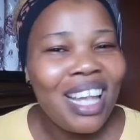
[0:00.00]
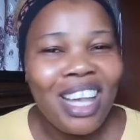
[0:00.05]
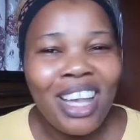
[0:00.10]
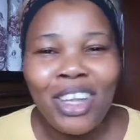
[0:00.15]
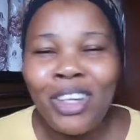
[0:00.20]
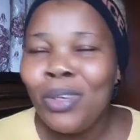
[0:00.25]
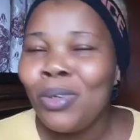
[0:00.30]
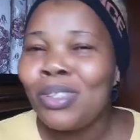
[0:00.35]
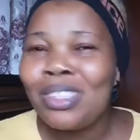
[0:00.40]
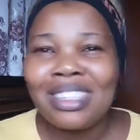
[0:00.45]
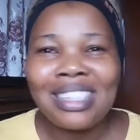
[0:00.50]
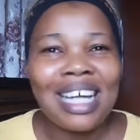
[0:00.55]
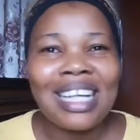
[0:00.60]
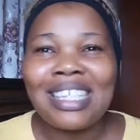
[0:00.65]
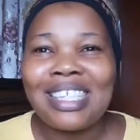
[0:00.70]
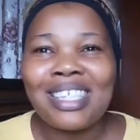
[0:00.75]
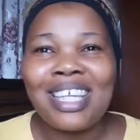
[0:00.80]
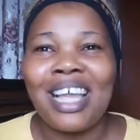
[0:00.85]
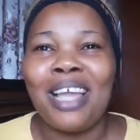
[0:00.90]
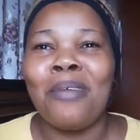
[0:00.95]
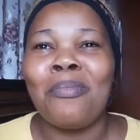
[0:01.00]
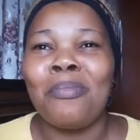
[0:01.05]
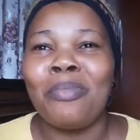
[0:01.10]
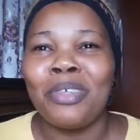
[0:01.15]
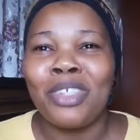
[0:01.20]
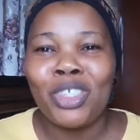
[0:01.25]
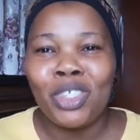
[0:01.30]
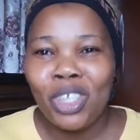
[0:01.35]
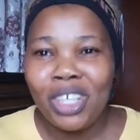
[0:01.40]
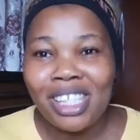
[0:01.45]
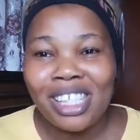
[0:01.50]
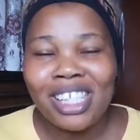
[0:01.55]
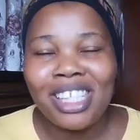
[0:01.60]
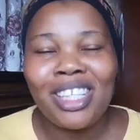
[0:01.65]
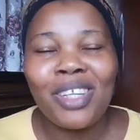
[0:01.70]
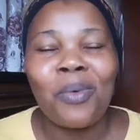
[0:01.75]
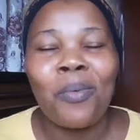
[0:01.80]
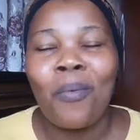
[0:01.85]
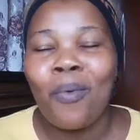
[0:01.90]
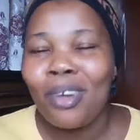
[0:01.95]
you know, start um, rejoicing
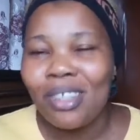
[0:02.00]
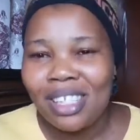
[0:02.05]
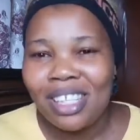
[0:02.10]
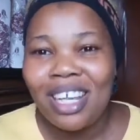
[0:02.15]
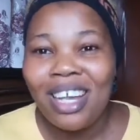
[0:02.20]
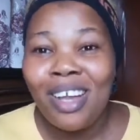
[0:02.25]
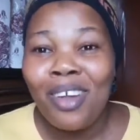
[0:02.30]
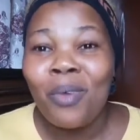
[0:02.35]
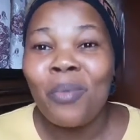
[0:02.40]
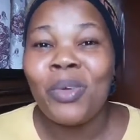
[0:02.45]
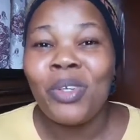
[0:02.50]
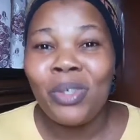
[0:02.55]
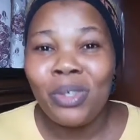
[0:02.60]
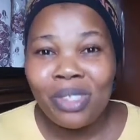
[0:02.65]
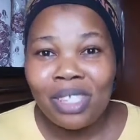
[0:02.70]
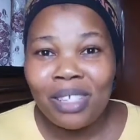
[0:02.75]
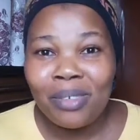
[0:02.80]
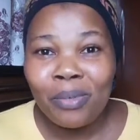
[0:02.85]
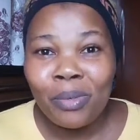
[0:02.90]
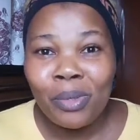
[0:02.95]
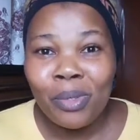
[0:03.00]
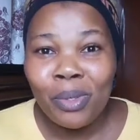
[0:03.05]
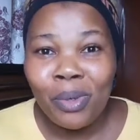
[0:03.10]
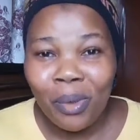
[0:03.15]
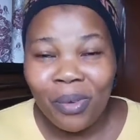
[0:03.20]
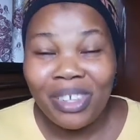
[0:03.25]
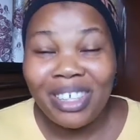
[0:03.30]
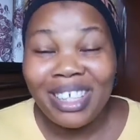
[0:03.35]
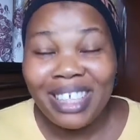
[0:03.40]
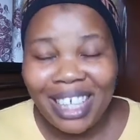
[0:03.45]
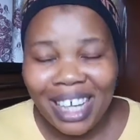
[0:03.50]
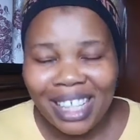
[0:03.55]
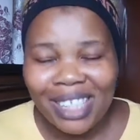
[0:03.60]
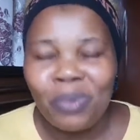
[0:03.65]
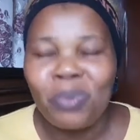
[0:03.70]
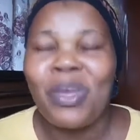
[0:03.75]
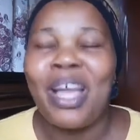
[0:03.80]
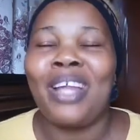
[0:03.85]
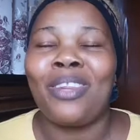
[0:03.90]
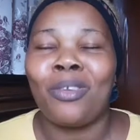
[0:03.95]
in what we don't even know
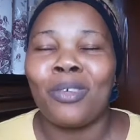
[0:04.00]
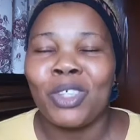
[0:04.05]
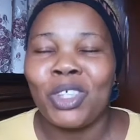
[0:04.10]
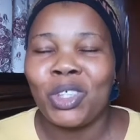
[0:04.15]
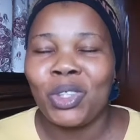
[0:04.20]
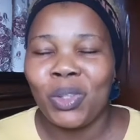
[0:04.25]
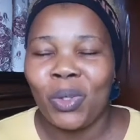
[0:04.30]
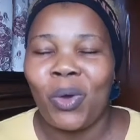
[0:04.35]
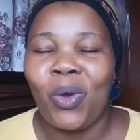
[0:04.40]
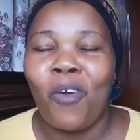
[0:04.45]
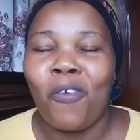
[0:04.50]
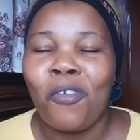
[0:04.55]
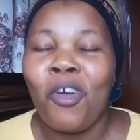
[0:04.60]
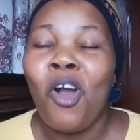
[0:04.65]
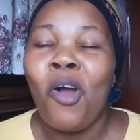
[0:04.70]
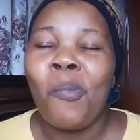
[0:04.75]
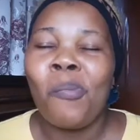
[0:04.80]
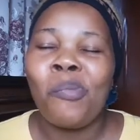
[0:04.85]
yet, we are not sure of.